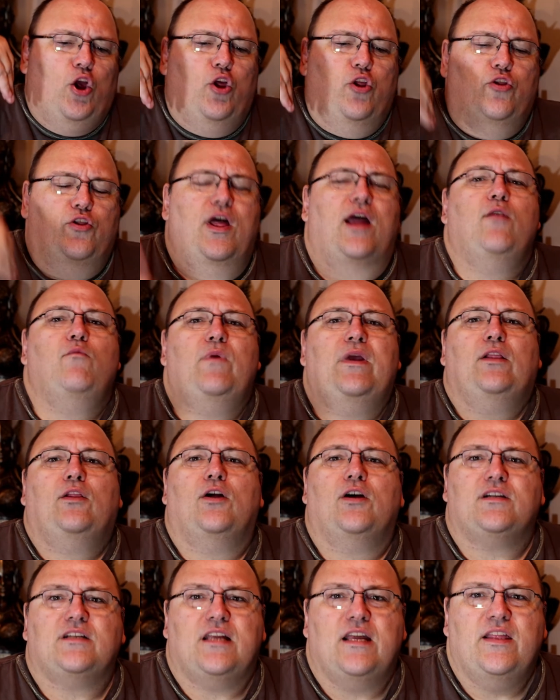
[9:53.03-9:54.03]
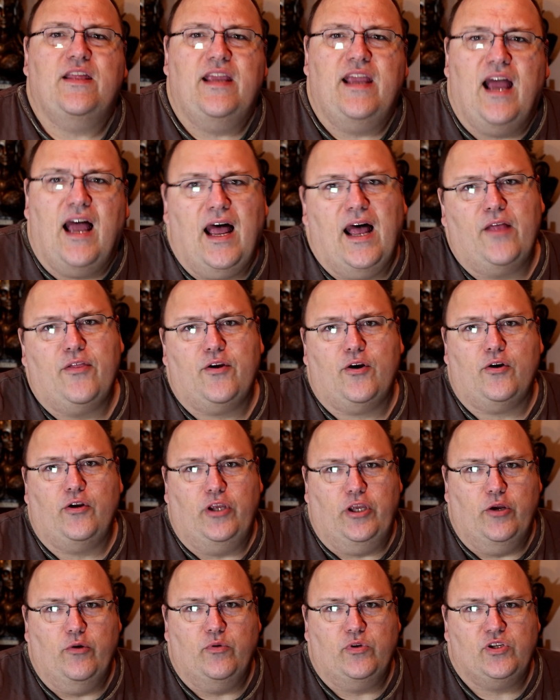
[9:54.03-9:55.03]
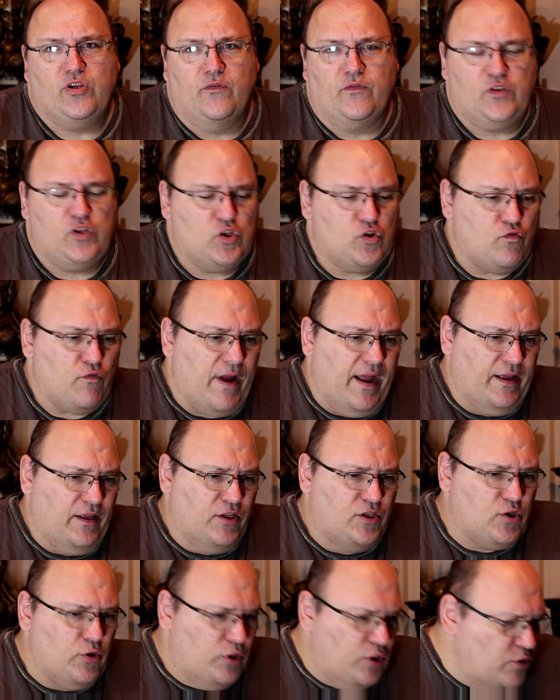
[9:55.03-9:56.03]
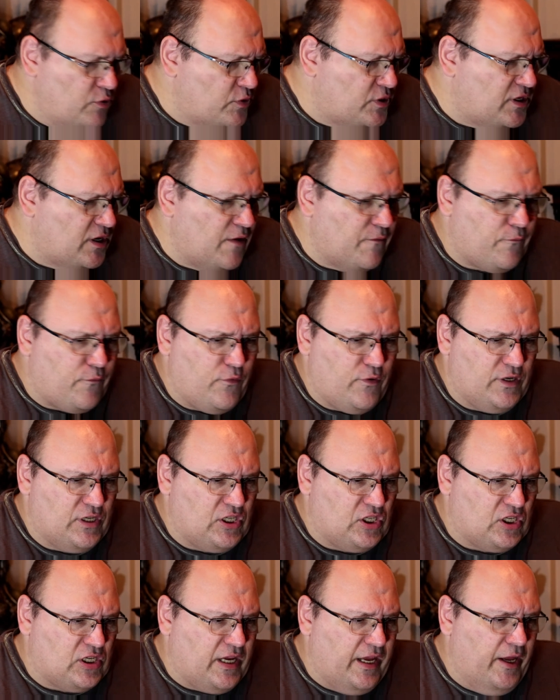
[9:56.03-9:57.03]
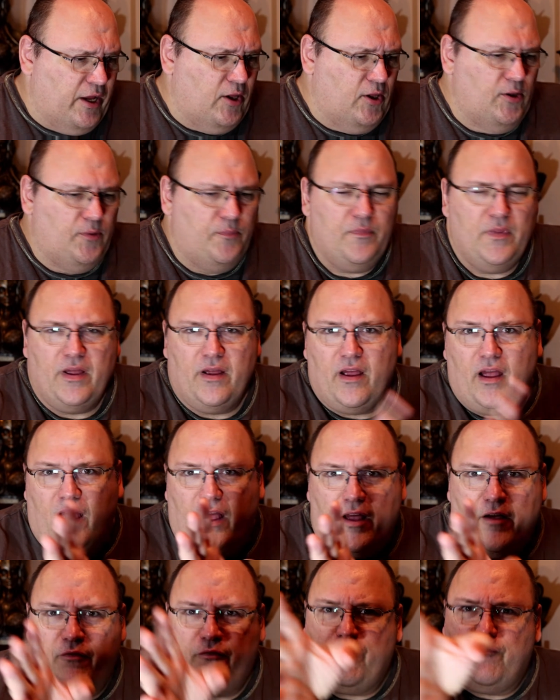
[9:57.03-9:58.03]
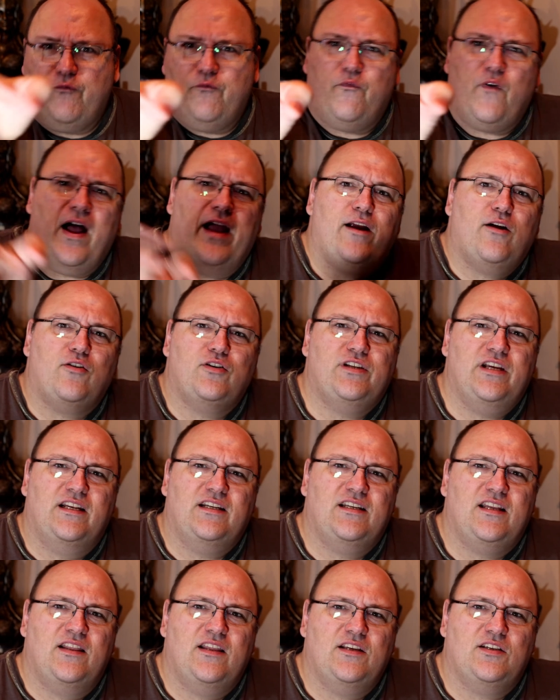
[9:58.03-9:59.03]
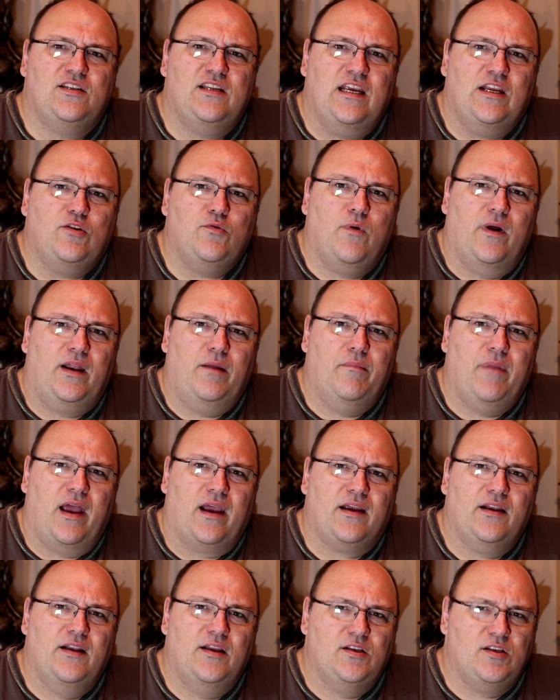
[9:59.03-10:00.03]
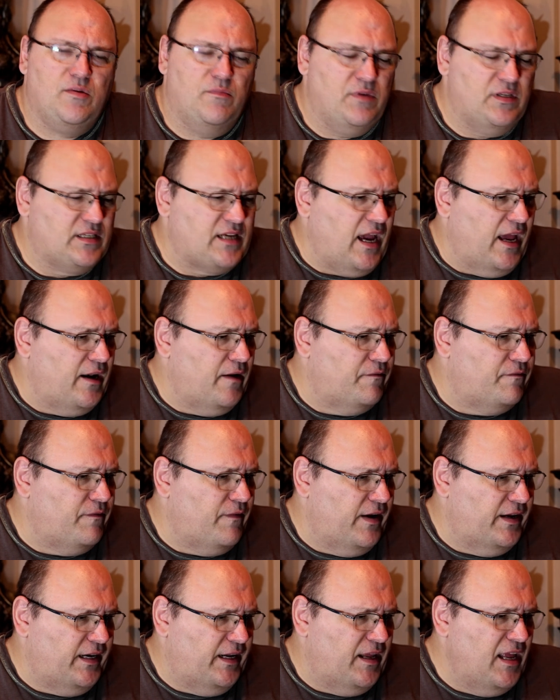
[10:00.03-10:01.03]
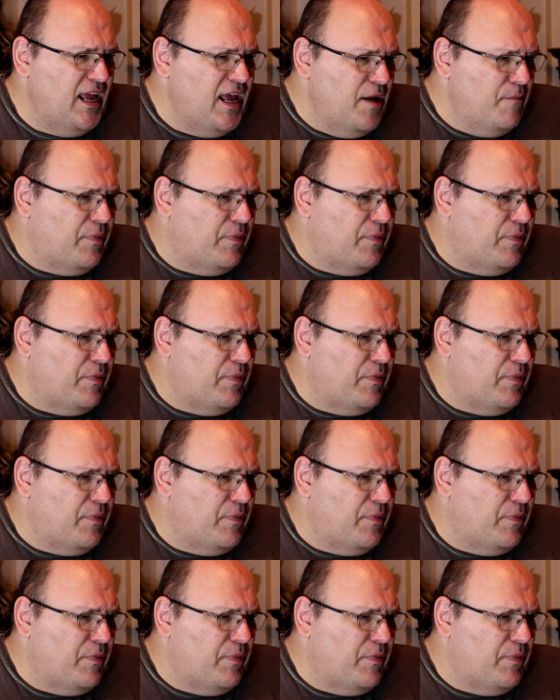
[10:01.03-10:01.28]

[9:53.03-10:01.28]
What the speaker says: Then we look to the other use of strength. So using it for a skill fires into this D20 mechanism. It's kind of funny.